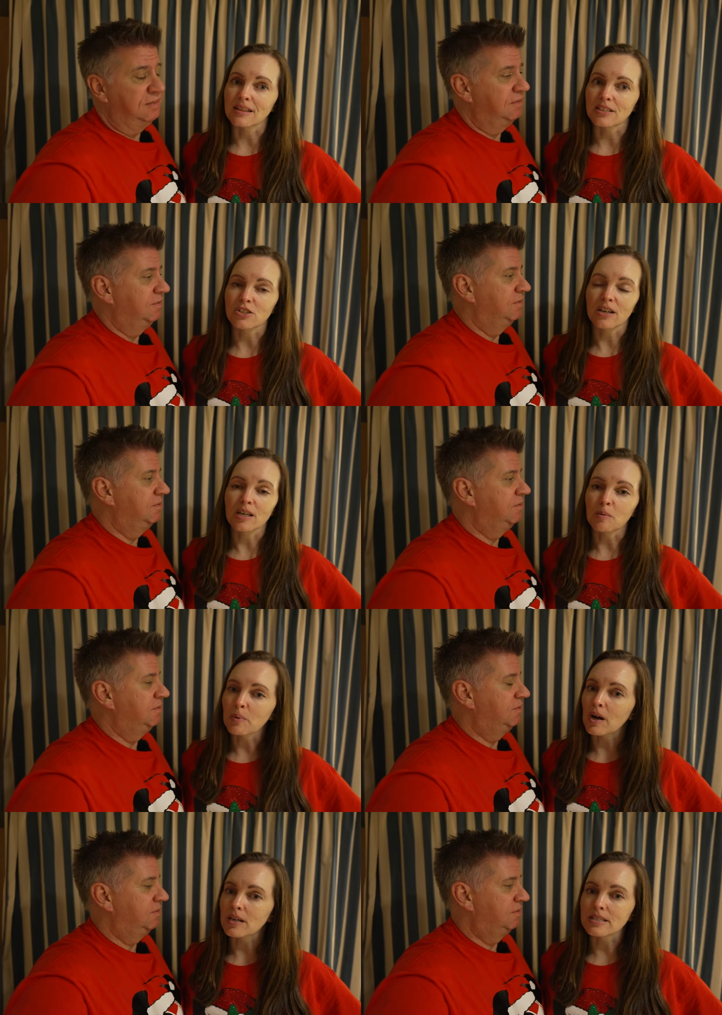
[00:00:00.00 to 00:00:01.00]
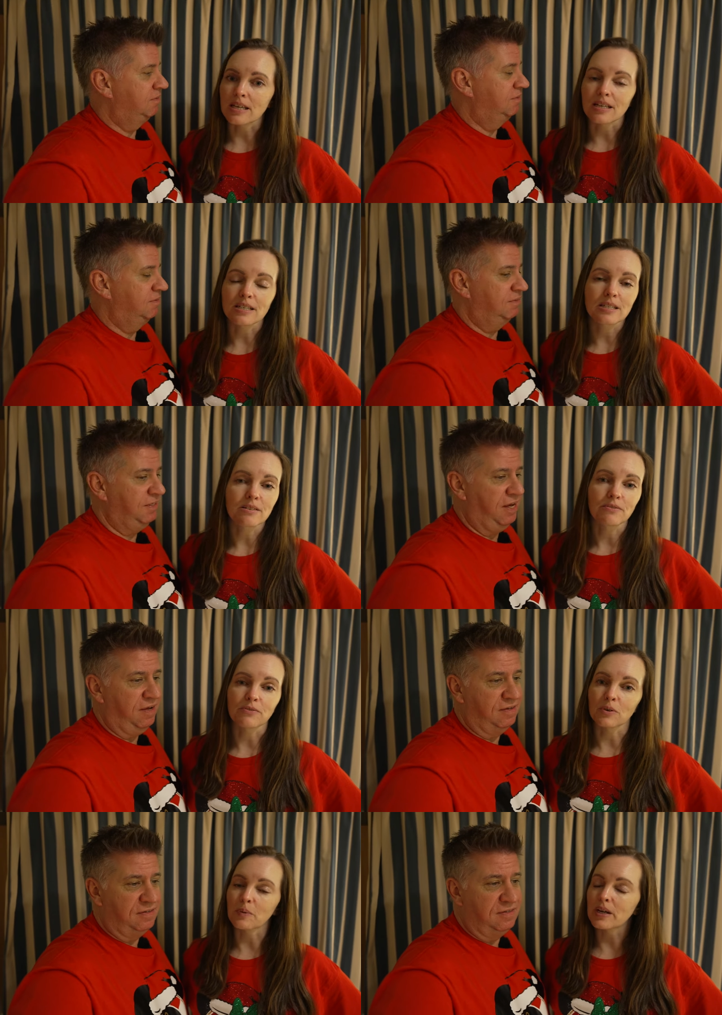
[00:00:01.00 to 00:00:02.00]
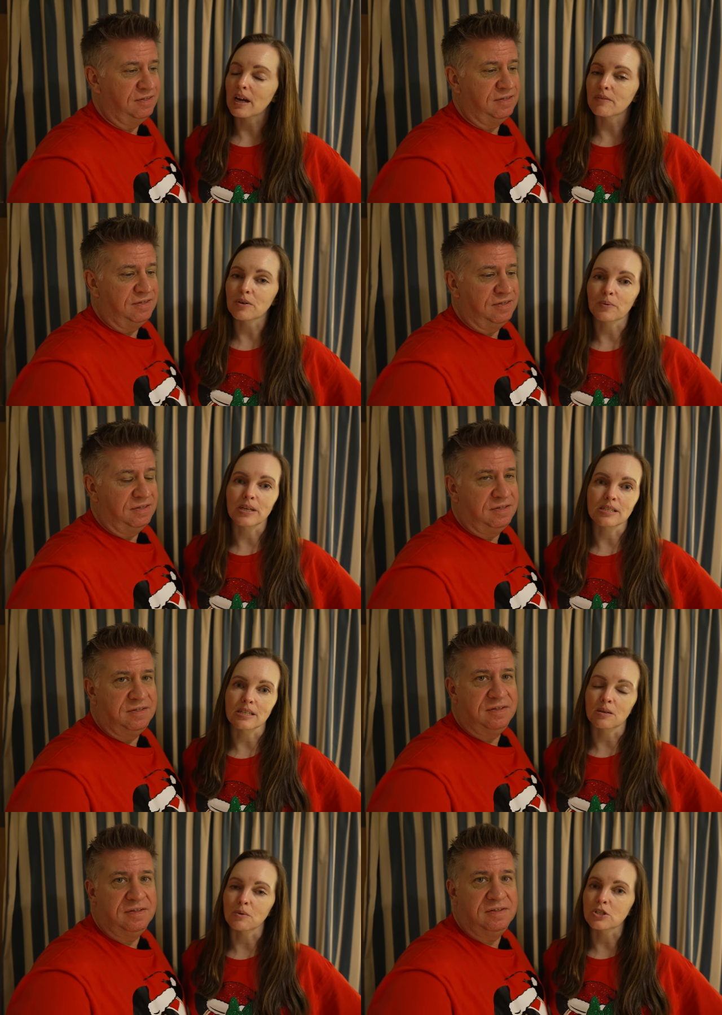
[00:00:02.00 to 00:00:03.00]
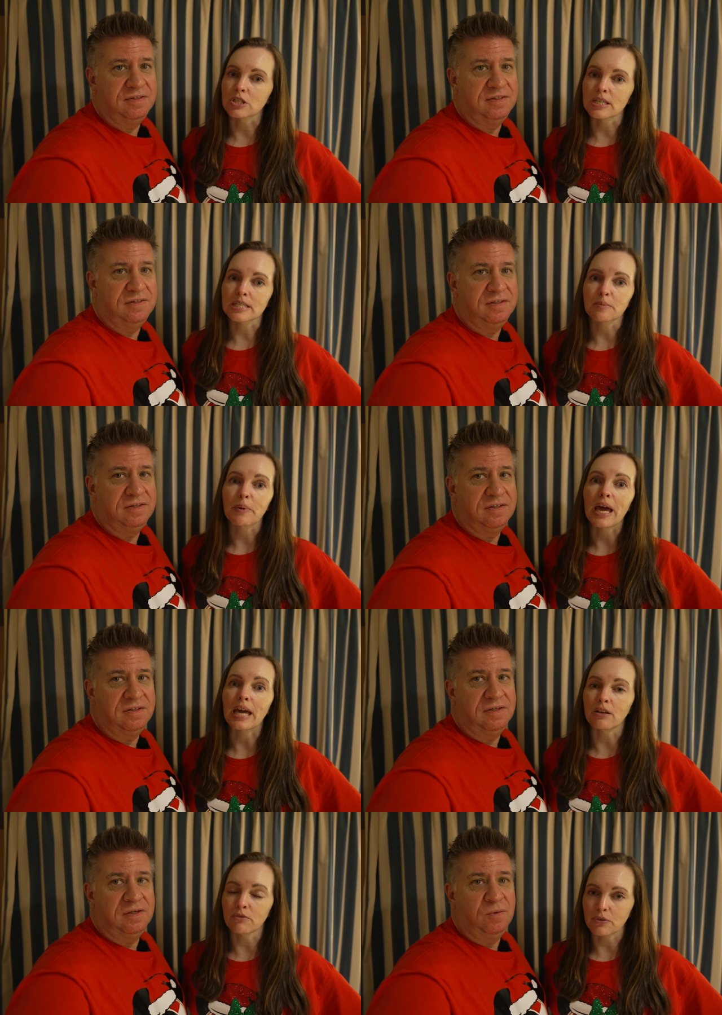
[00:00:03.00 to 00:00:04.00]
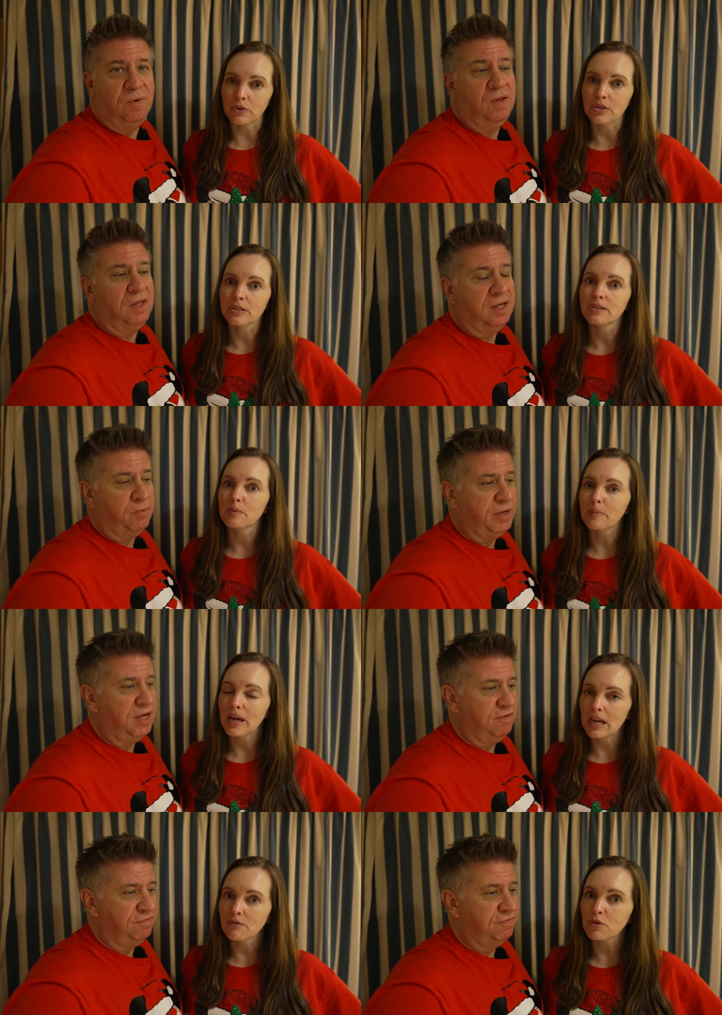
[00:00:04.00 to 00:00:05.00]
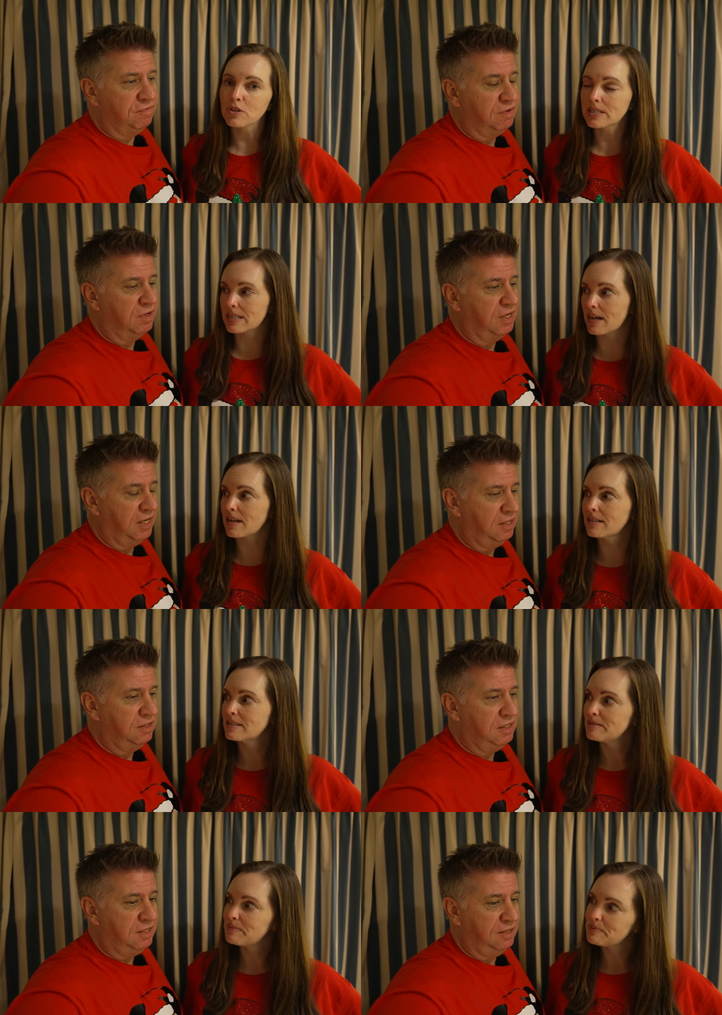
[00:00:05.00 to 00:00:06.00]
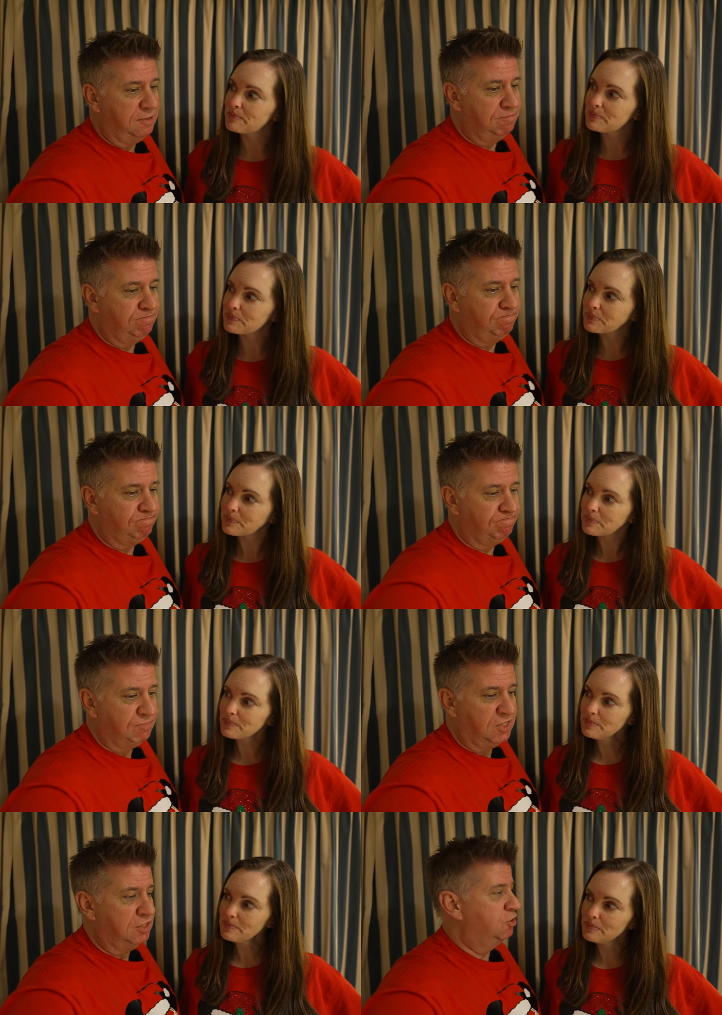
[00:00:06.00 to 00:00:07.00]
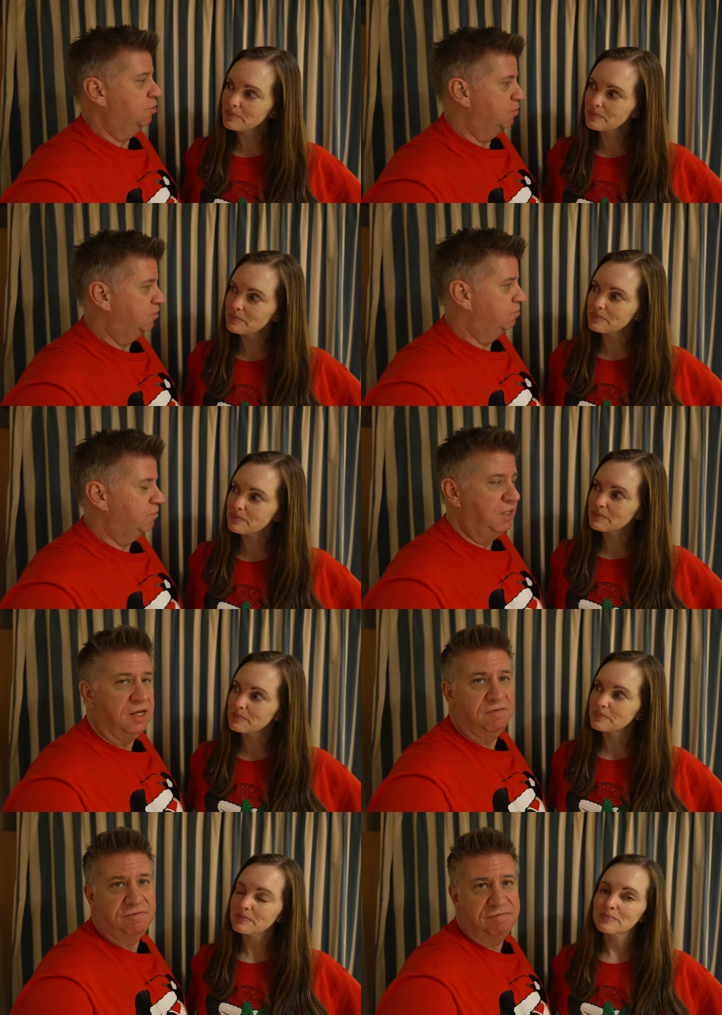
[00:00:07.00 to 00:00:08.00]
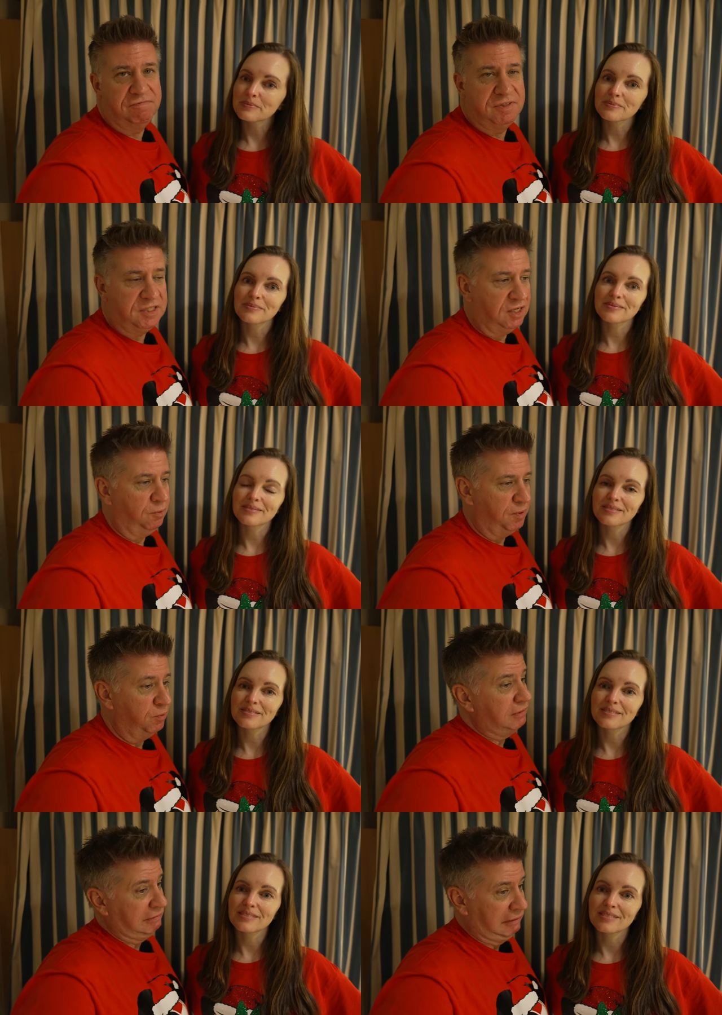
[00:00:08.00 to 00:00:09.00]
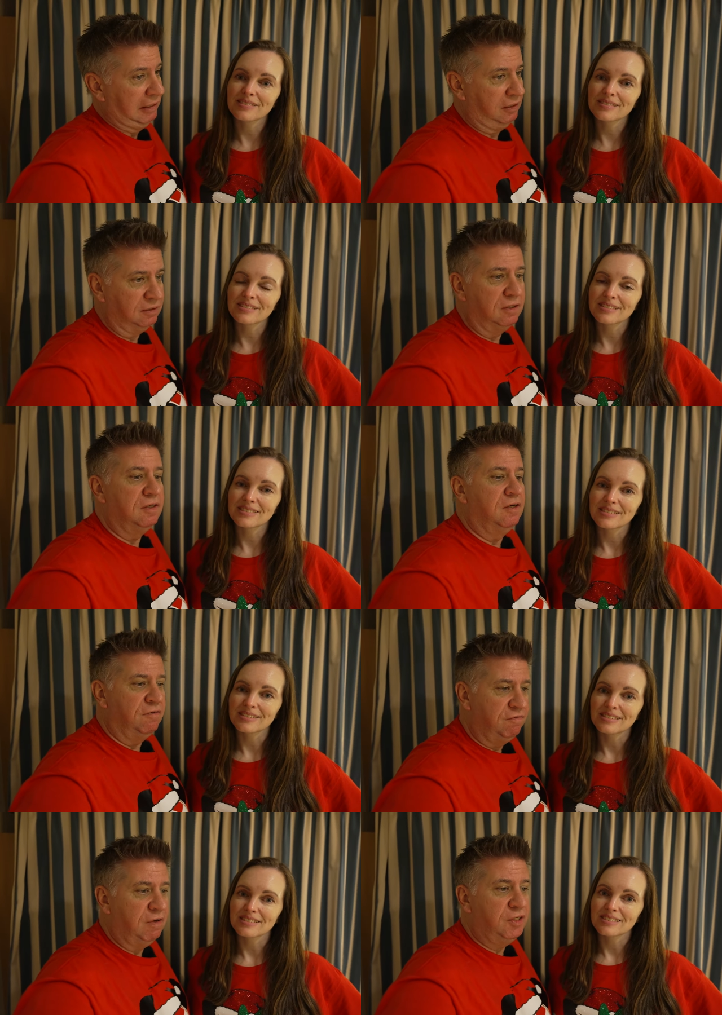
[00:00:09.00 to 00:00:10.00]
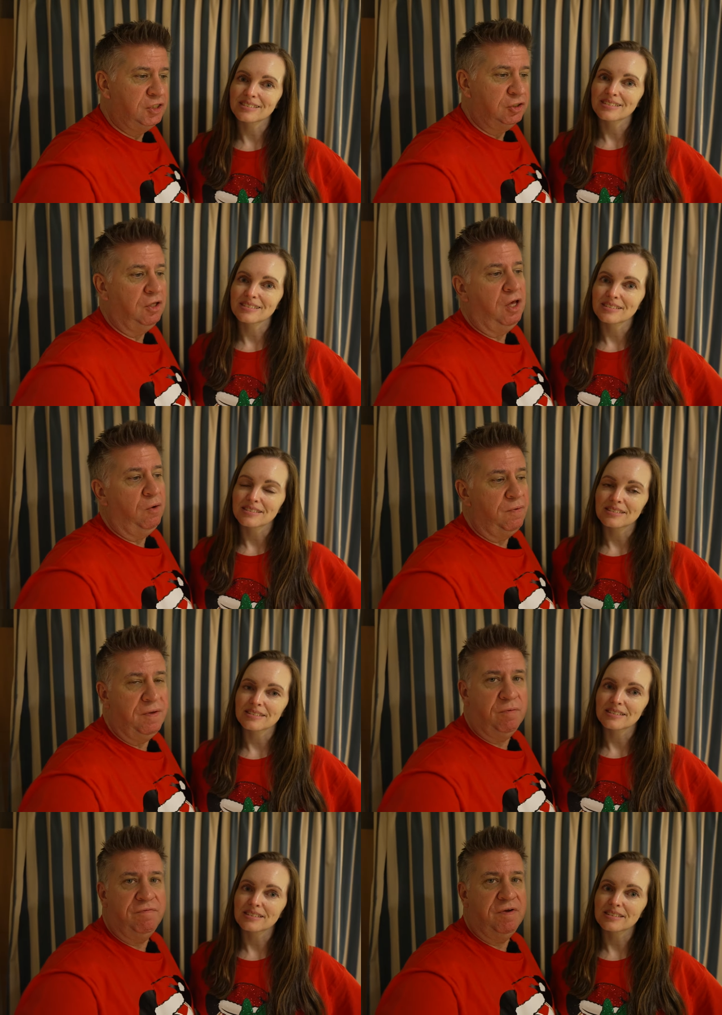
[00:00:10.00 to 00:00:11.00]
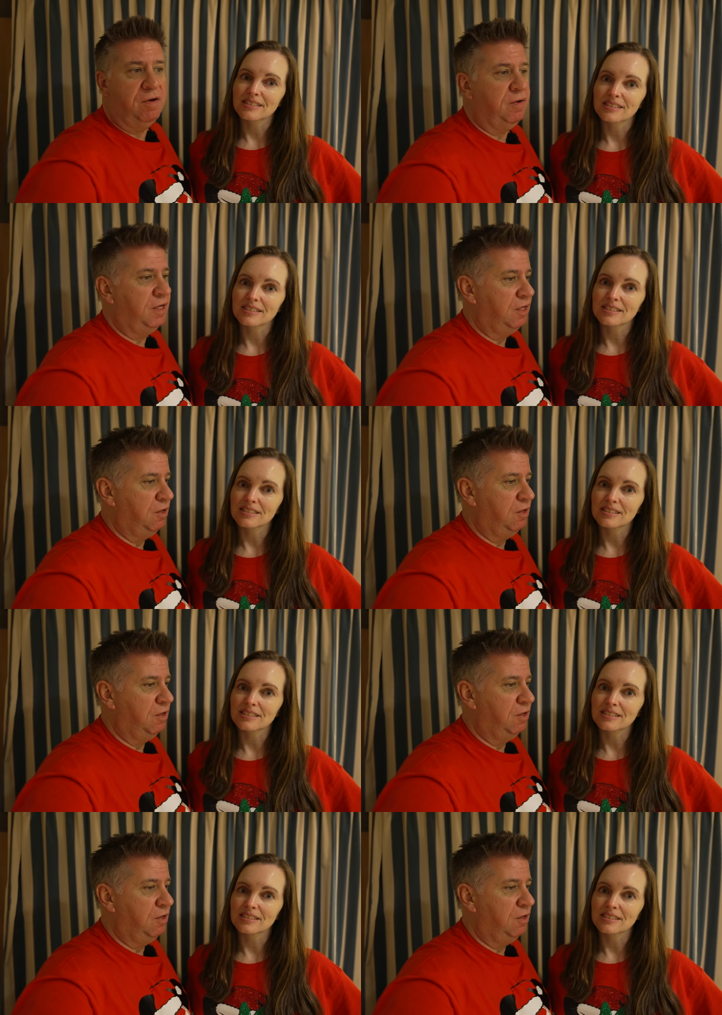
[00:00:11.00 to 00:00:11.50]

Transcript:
Speaker 1: the check-in process, yeah. for whatever reason, was just painful. Well, like we kind painful of... today.
Speaker 2: In the, um, in the terminal, we kind of said a little bit, was eh, very slow and they were very